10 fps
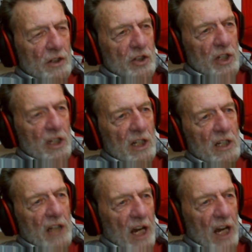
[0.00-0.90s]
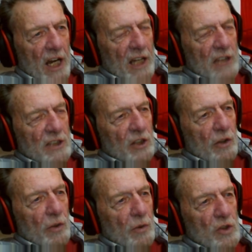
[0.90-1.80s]
She had died, so
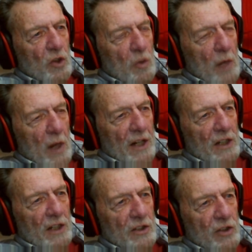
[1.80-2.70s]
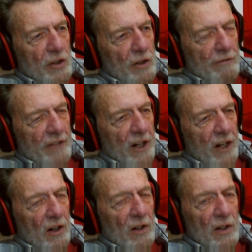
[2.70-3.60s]
there was nobody to serve there.